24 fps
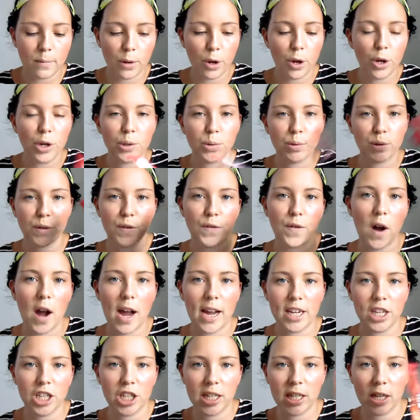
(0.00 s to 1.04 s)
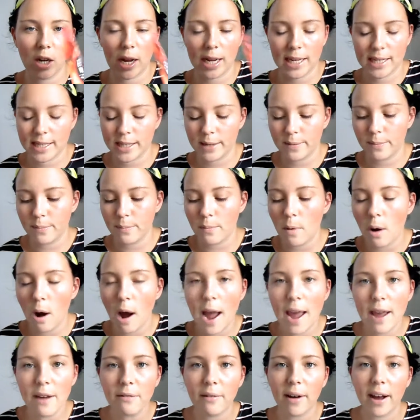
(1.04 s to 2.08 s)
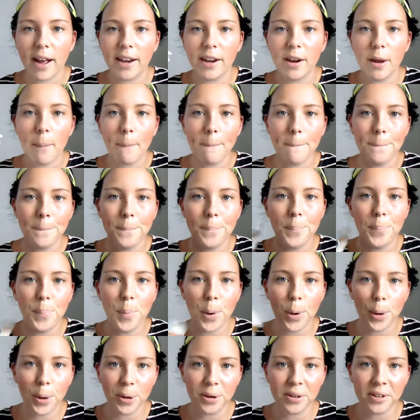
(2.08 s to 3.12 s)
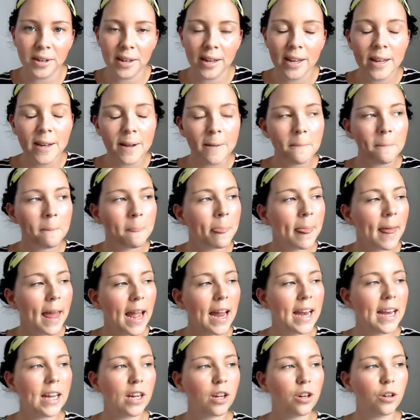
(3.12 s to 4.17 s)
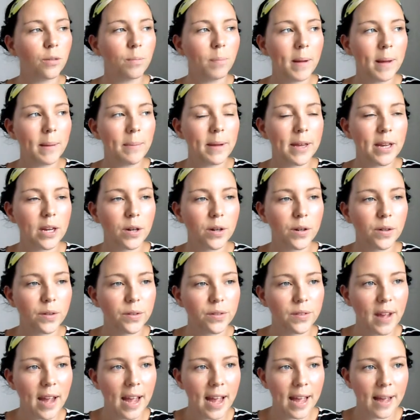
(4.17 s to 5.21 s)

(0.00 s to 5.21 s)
Hers was fine. She liked it. My one burnt. And it could be because